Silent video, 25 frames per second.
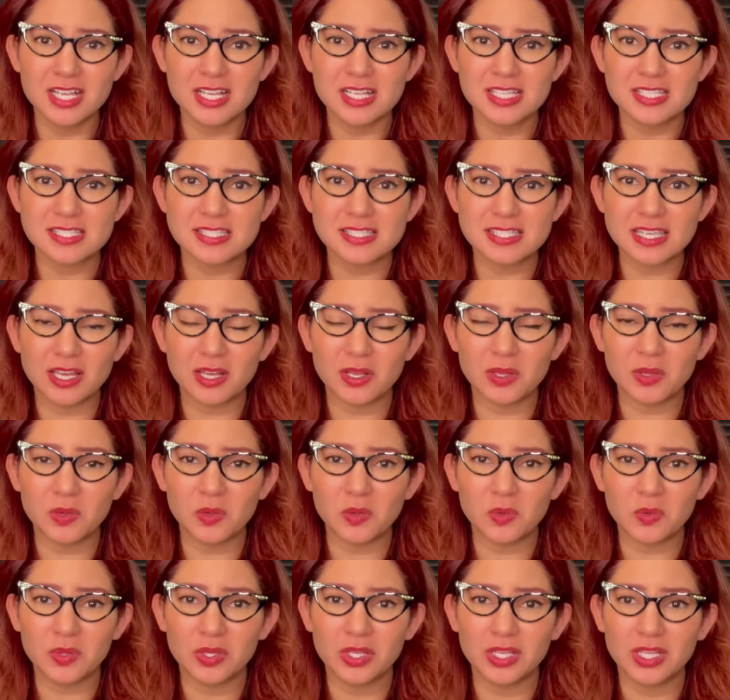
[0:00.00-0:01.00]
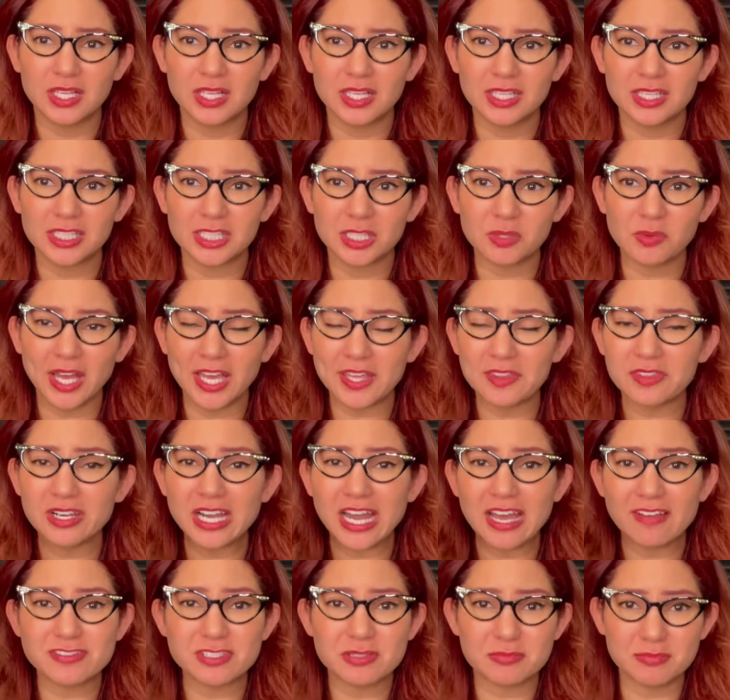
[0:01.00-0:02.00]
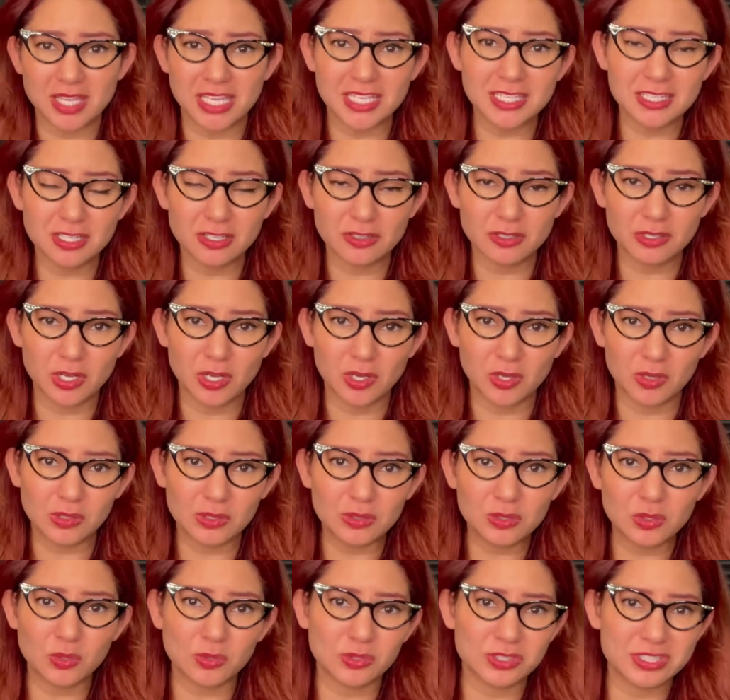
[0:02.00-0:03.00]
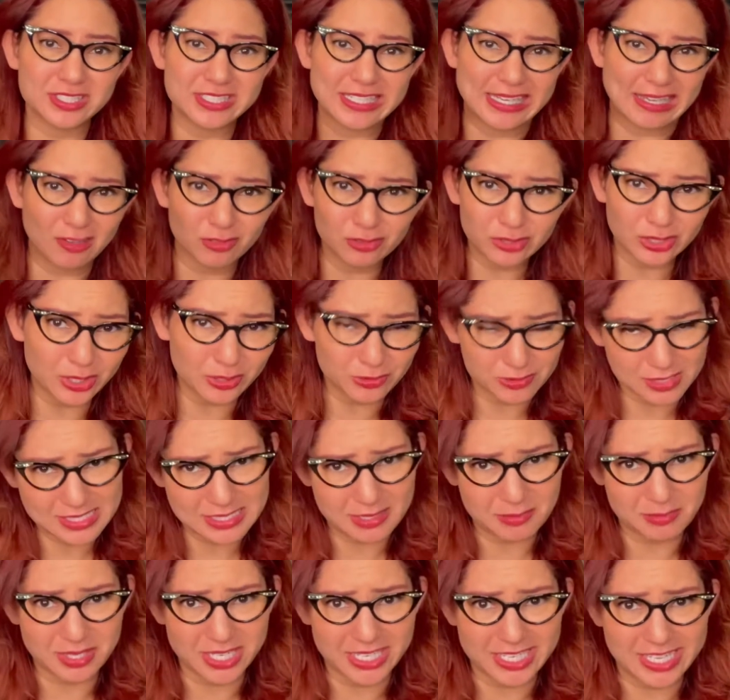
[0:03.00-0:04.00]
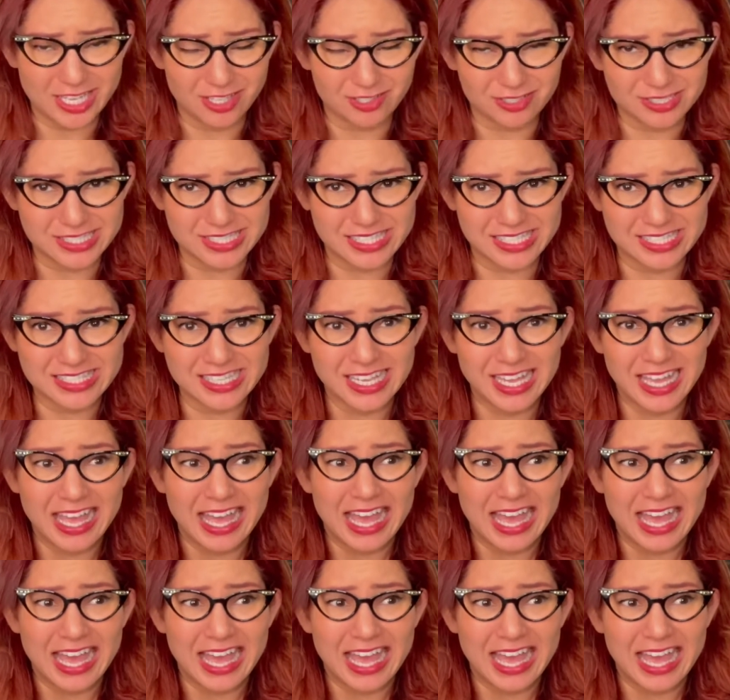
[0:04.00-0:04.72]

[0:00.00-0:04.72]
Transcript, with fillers: So you either have to make your own or download somebody else's.